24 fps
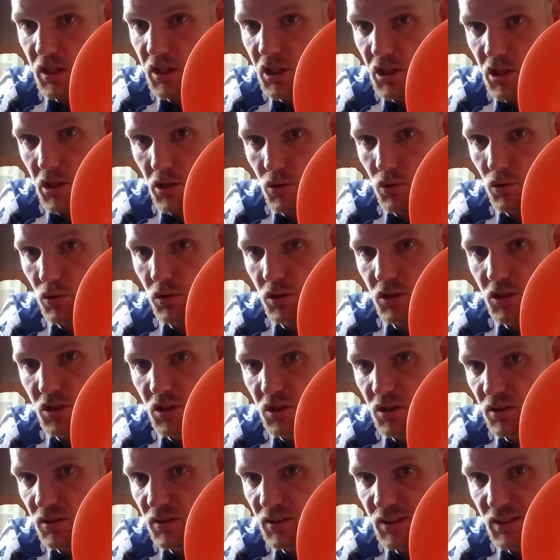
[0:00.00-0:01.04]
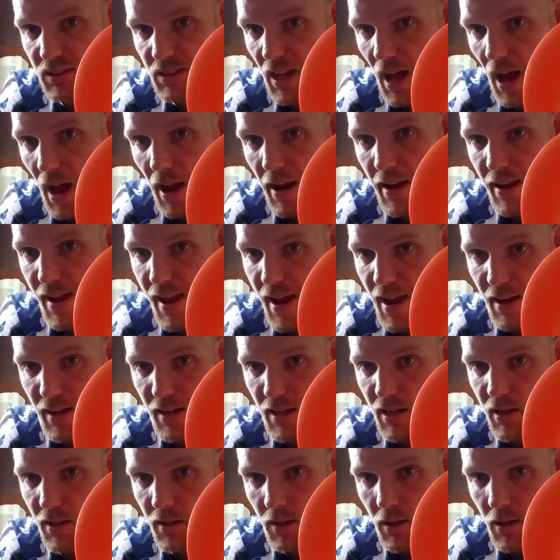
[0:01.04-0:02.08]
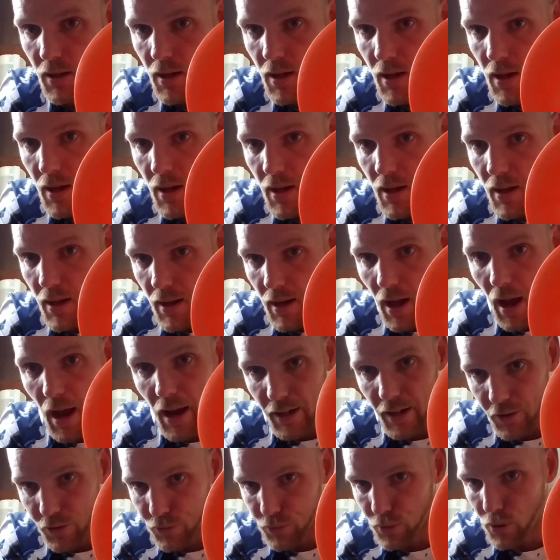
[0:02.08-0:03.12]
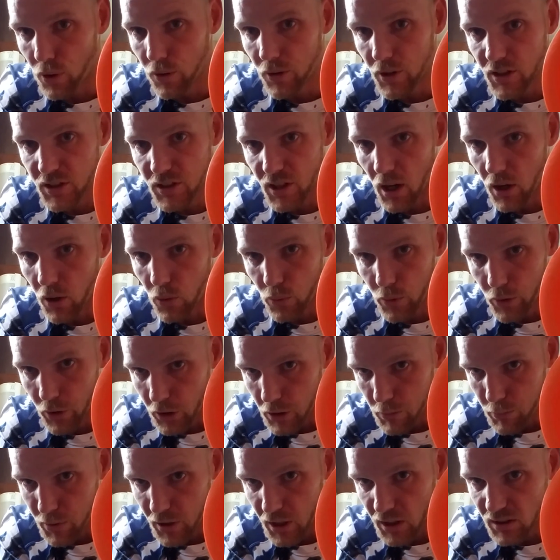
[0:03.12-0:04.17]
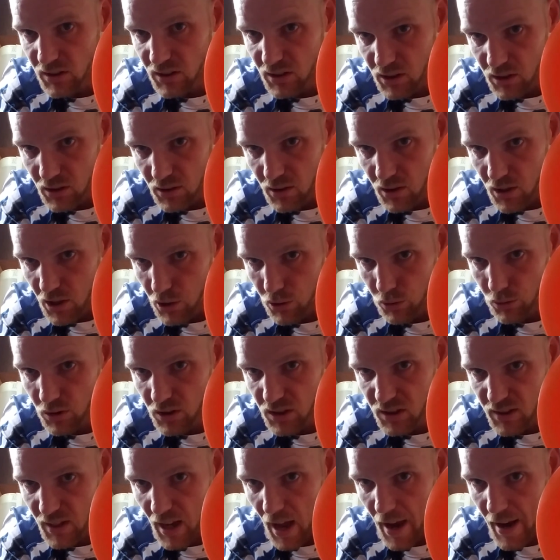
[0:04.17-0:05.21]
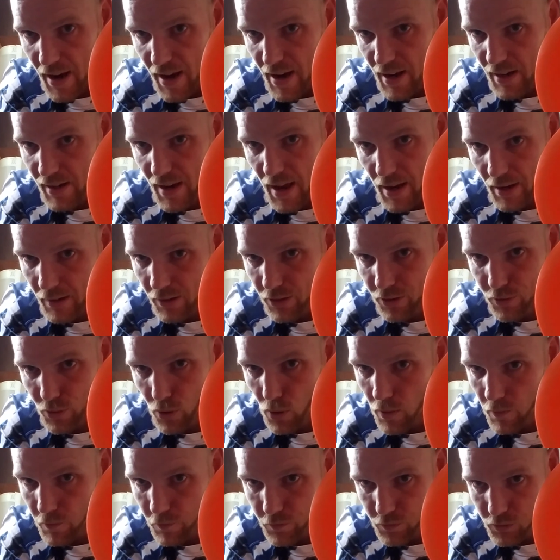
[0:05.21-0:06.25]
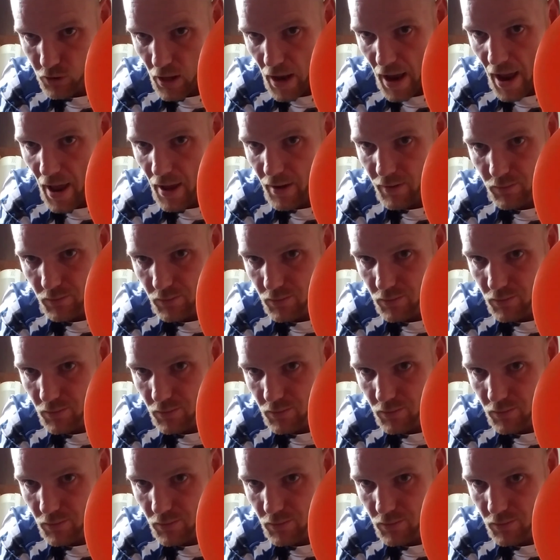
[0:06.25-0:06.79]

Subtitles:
huge Sky Annie. I can throw this on a really big, huge Sky Annie. I can throw it flat,